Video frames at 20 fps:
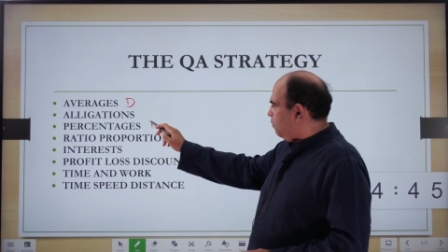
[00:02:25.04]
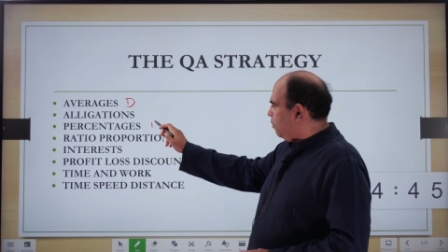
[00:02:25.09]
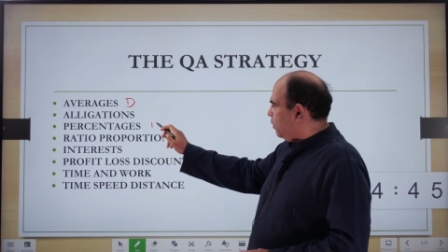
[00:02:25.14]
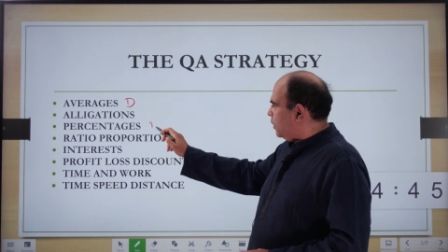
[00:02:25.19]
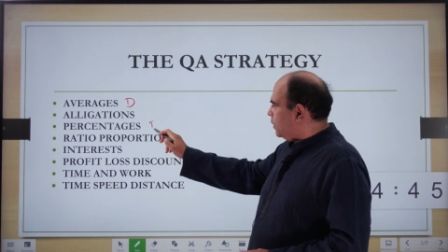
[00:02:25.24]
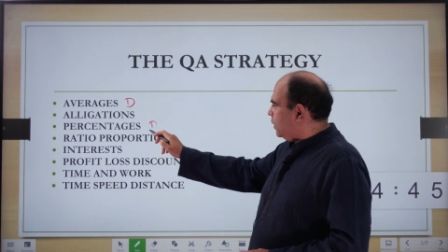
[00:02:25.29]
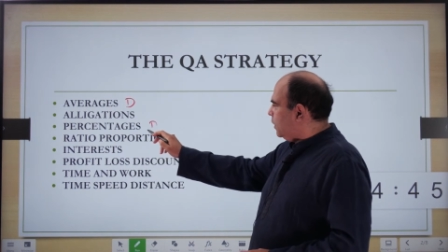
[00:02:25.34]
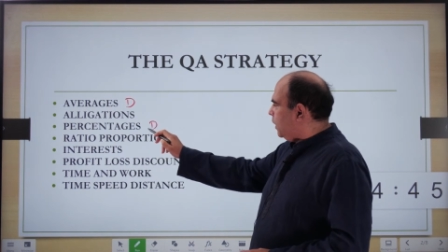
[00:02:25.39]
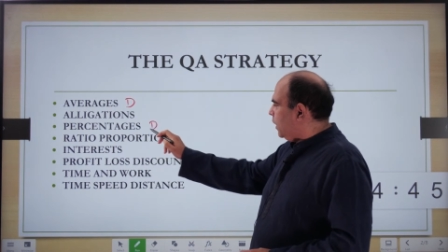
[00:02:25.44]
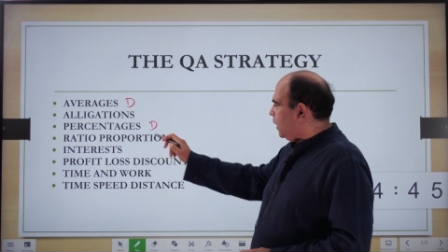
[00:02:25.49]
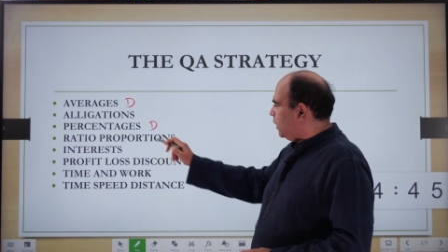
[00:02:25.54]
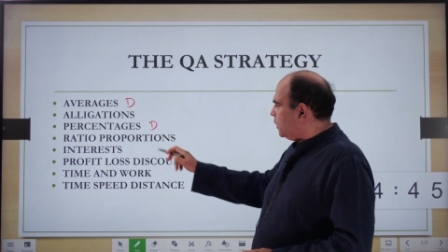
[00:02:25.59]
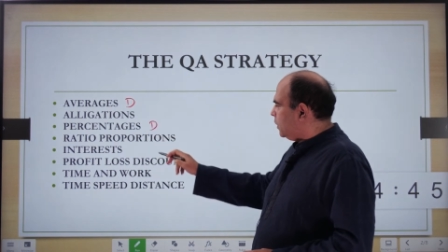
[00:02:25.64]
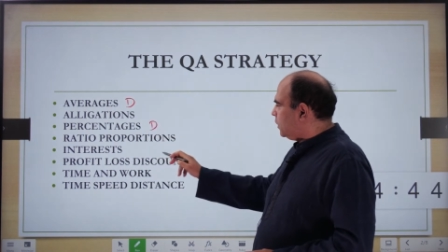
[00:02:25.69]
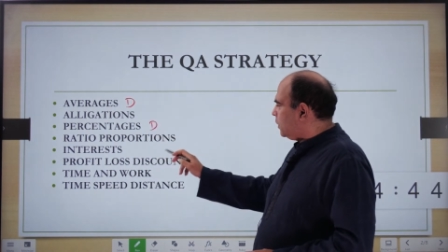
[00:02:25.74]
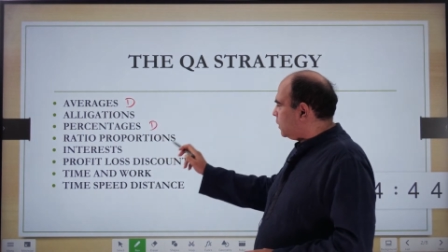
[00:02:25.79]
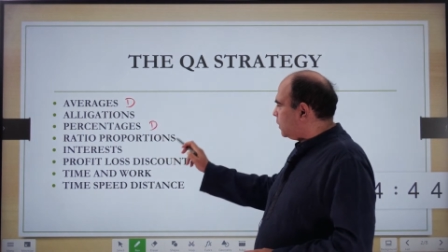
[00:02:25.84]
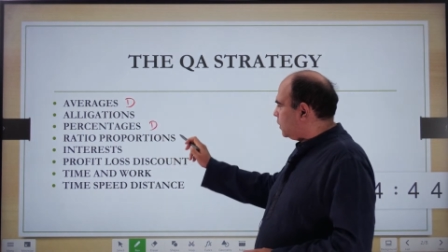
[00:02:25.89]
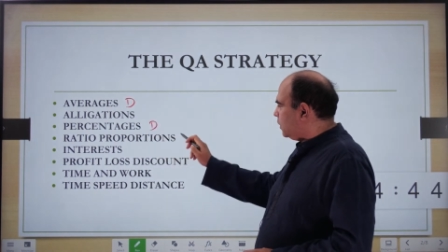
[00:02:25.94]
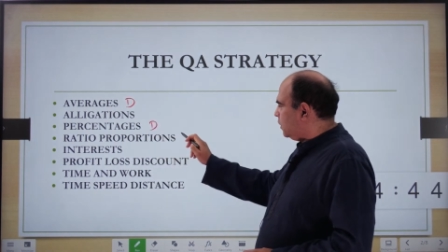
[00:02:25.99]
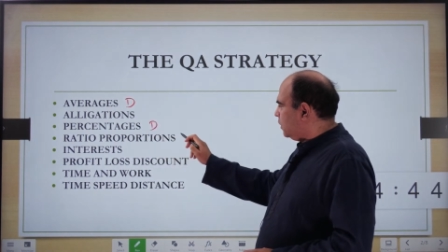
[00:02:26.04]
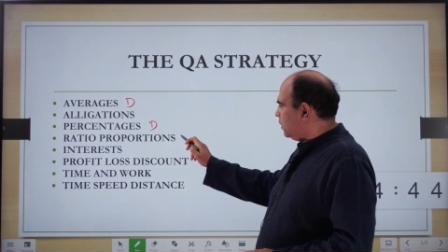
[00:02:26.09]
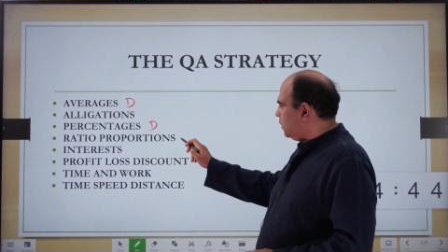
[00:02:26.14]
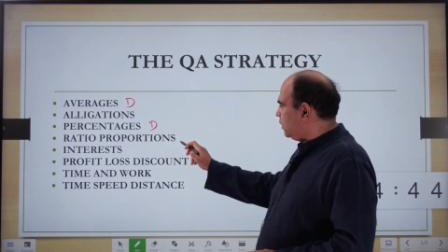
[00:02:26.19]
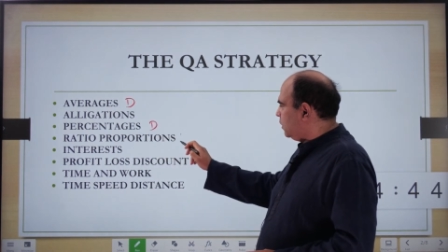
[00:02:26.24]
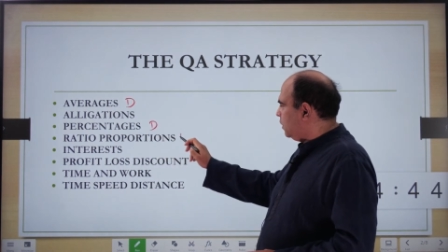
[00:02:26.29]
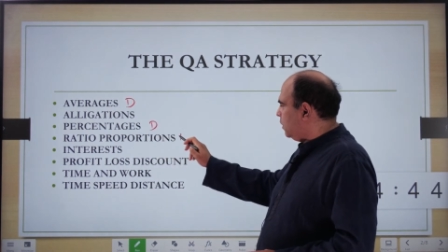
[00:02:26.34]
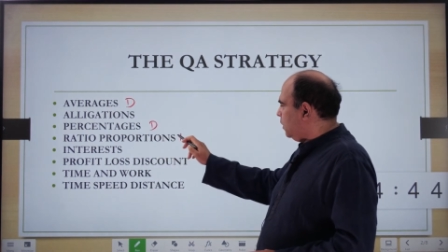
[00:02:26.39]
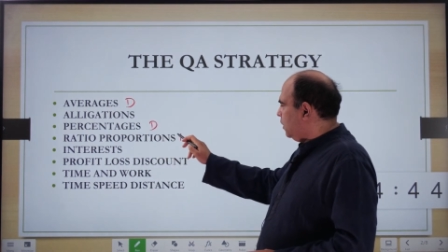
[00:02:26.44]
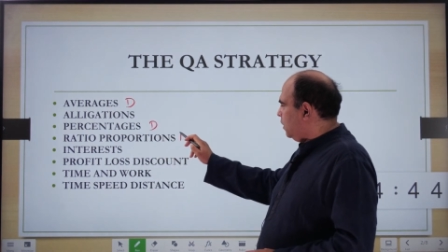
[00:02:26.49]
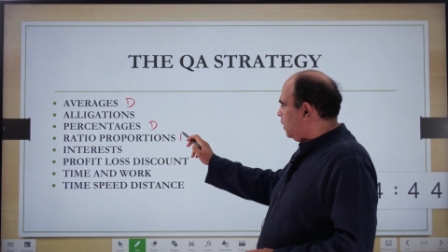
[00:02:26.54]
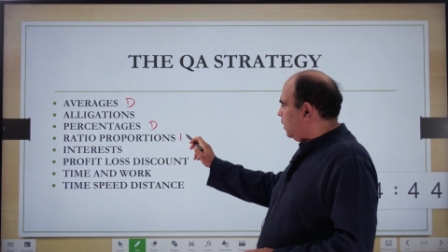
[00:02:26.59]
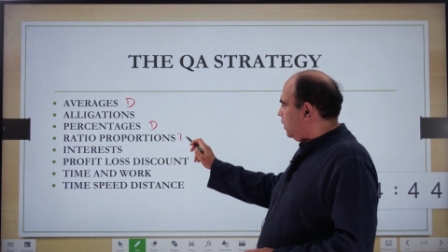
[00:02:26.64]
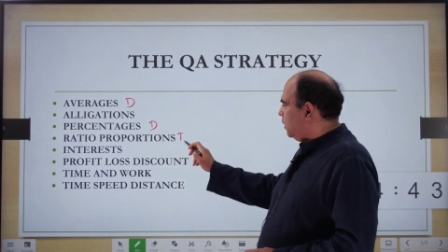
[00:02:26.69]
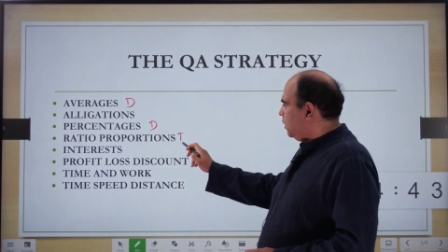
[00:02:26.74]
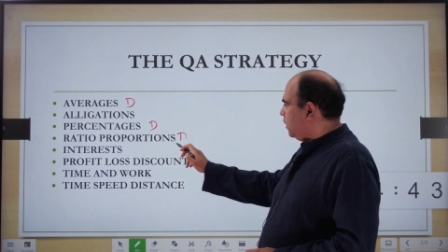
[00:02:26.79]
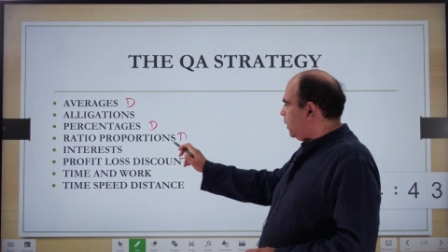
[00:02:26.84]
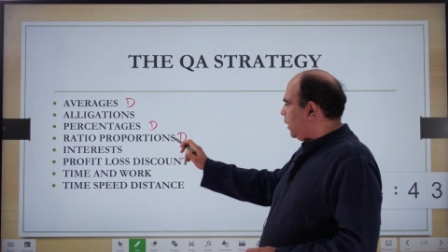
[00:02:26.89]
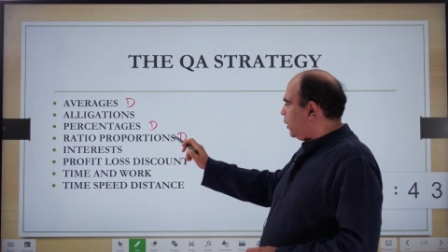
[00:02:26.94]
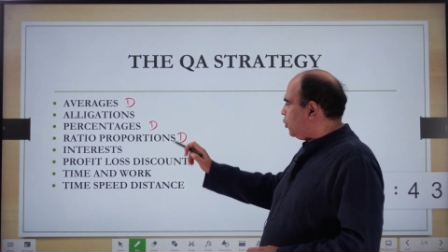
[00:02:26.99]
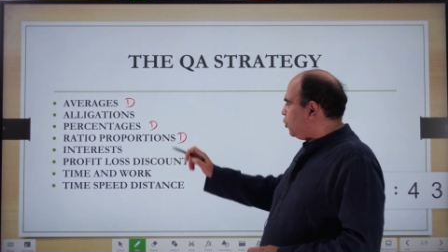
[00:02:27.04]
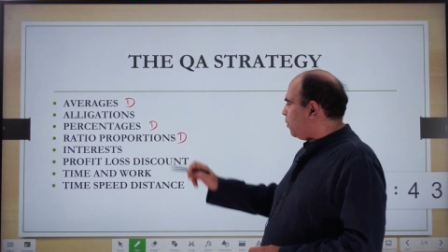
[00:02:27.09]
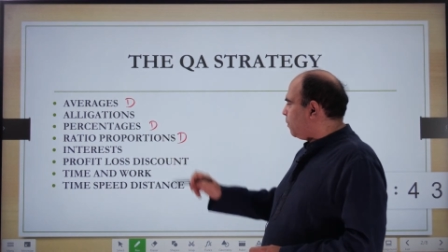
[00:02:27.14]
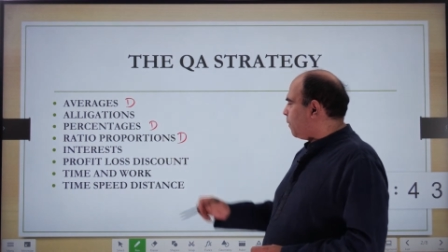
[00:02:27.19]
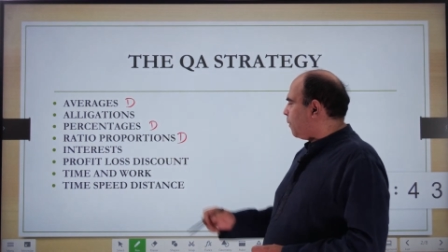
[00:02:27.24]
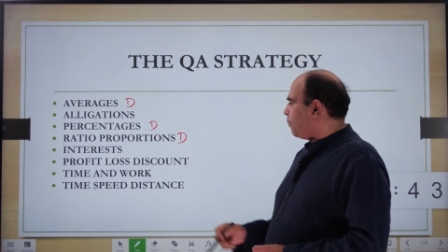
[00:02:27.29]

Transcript: percentages, ratio